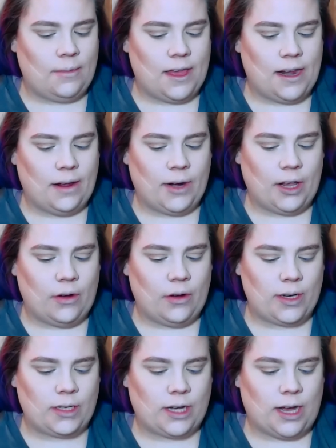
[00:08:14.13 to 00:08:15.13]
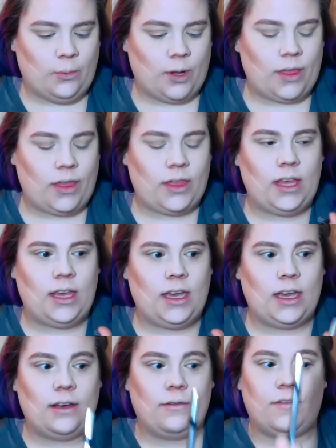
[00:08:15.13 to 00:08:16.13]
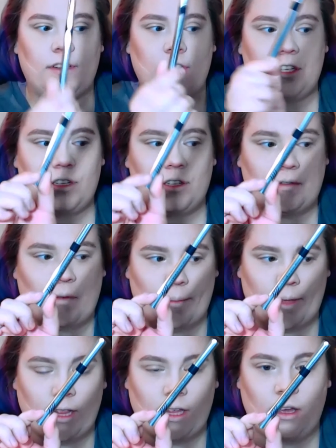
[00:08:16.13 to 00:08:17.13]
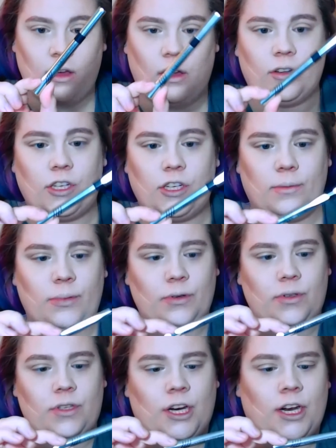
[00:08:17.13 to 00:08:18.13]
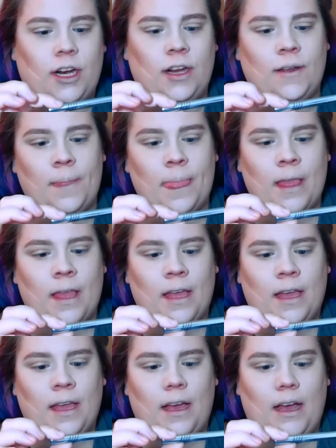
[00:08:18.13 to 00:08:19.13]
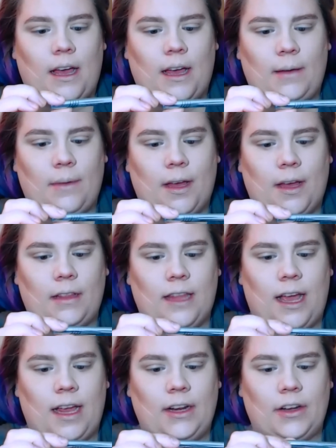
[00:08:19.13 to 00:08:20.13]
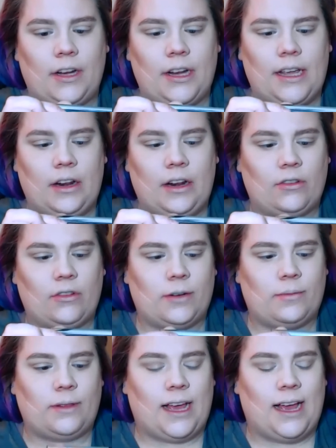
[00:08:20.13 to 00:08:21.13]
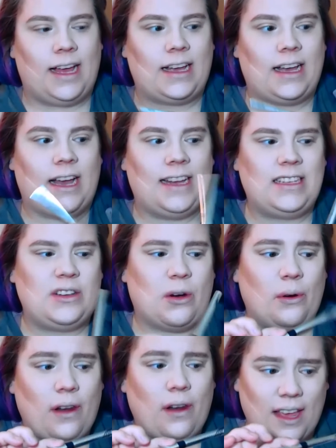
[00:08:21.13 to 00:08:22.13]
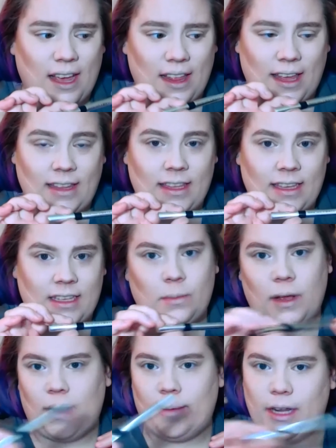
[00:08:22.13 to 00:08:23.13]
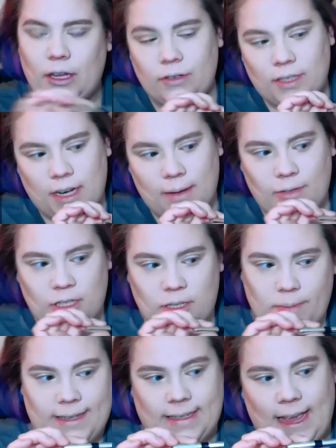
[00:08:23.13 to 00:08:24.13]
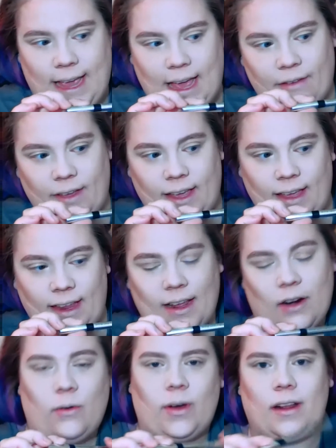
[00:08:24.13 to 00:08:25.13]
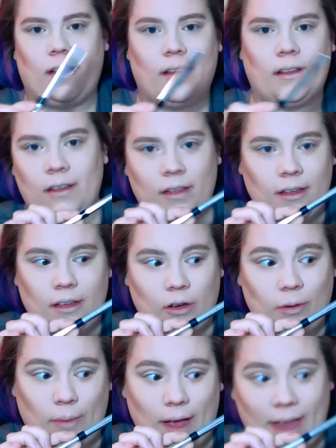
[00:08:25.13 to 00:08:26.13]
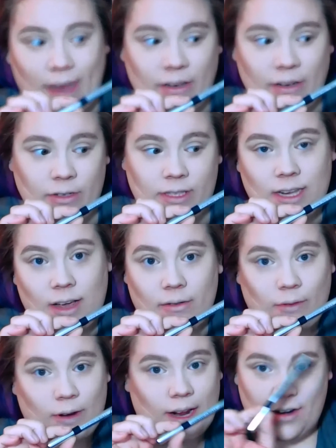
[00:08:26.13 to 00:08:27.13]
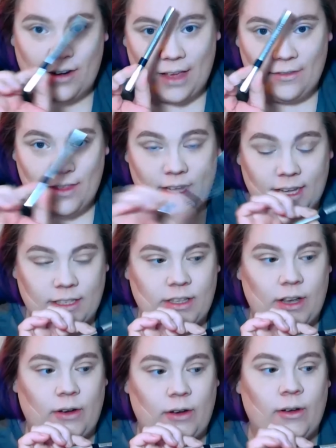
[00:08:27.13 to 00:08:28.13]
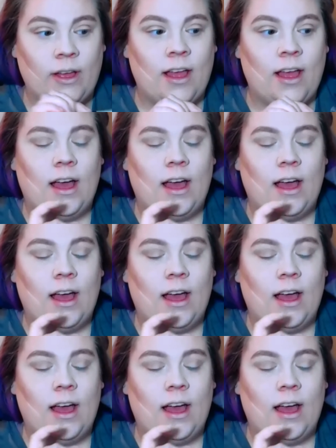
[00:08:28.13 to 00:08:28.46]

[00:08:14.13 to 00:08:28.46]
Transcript: Then I'm going to go on top with the Physicians Formula Ultra Booster liner in Ultra Black. I don't think I like this, but I'm going to use it up just because I have it, and I don't want to go buying new stuff when I already have this. So